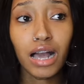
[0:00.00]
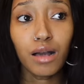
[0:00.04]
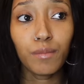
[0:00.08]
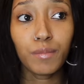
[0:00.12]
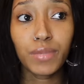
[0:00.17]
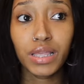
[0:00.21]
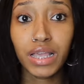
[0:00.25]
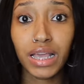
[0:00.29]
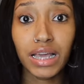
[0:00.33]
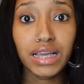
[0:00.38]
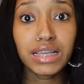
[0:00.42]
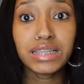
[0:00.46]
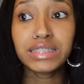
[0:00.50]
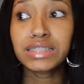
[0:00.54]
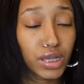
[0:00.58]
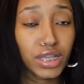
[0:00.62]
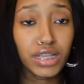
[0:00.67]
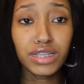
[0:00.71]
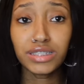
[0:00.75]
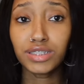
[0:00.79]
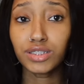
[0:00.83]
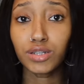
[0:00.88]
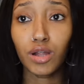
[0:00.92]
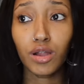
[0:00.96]
out because
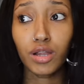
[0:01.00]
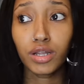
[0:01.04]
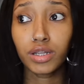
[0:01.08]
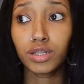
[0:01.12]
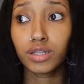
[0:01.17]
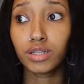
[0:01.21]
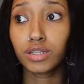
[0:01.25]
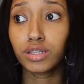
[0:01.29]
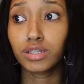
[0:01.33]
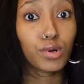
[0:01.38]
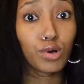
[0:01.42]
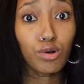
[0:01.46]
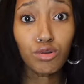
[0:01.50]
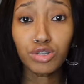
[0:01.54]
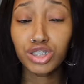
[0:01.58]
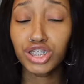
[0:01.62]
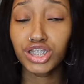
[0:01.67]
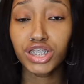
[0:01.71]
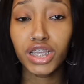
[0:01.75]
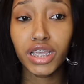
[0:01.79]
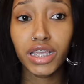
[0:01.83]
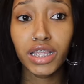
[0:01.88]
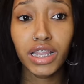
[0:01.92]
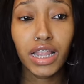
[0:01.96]
he's starting
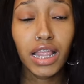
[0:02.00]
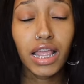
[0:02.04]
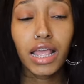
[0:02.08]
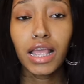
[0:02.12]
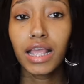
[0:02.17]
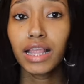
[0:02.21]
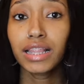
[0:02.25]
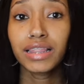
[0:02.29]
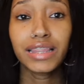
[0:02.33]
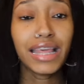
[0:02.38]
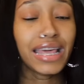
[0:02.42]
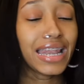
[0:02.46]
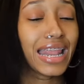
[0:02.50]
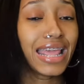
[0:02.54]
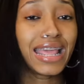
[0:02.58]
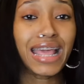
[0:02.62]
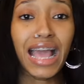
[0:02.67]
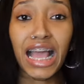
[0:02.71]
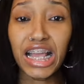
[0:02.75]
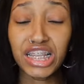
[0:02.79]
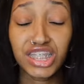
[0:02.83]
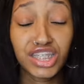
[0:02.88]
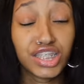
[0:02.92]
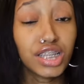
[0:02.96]
bullshit that ain't
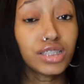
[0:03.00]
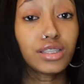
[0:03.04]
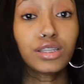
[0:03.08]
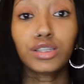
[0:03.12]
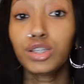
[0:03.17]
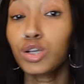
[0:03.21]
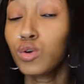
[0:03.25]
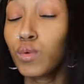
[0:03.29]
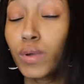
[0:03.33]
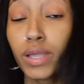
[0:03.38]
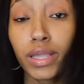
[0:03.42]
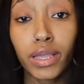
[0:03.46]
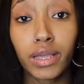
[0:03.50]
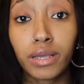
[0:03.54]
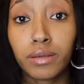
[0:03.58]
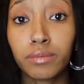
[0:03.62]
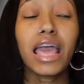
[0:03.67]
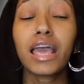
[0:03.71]
got shit to do with him.